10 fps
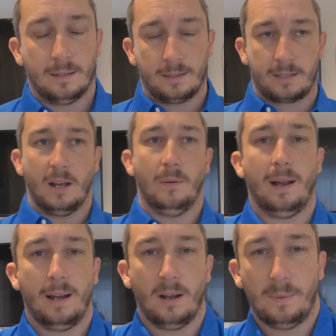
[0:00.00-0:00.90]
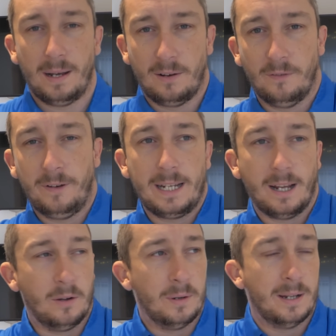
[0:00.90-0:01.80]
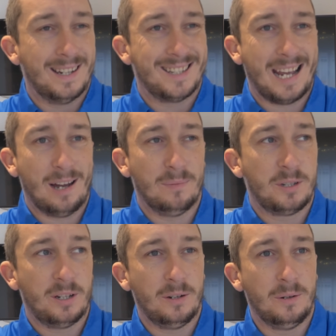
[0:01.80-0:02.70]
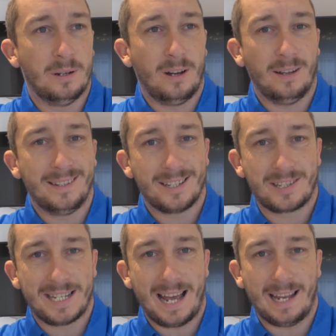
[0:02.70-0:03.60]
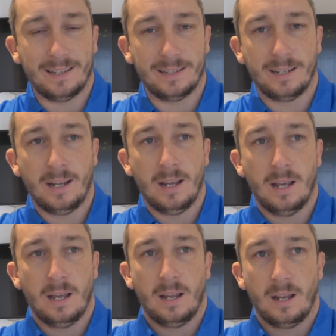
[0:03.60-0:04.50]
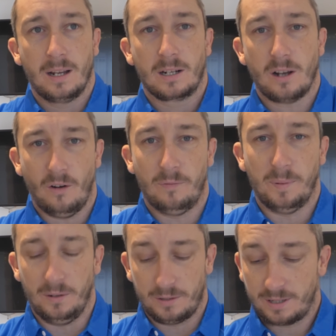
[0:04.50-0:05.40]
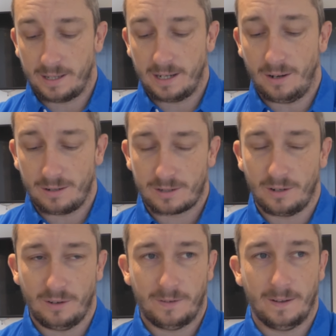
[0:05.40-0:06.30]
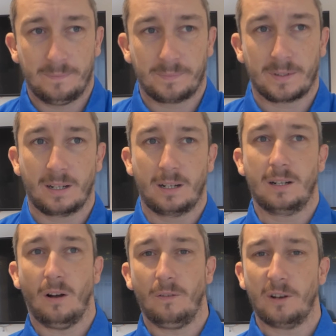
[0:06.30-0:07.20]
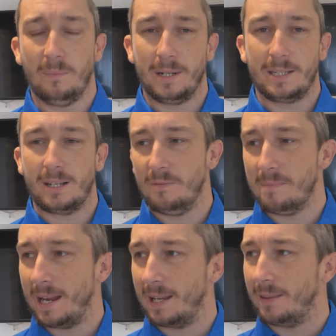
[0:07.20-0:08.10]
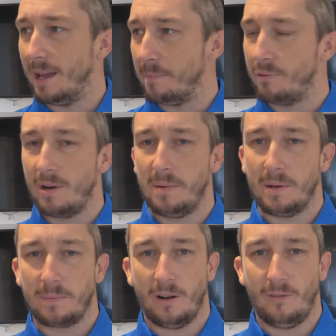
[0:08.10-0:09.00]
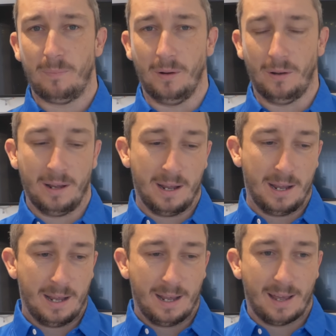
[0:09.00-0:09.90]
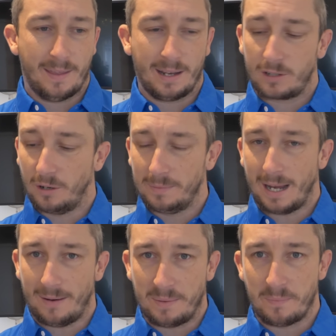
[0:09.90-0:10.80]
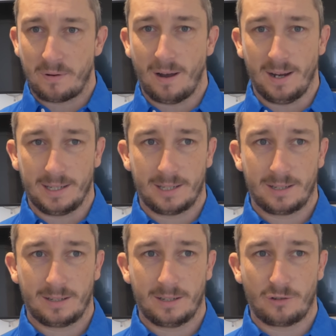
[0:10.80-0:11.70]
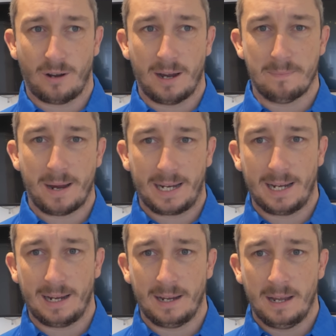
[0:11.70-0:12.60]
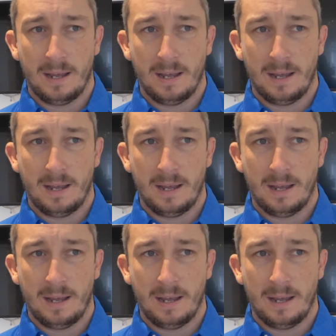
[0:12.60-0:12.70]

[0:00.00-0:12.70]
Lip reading: So I hope that little video has helped you understand golf balls. So they're not sort of, golf companies don't make their premium golf ball and then come down in price to try and make it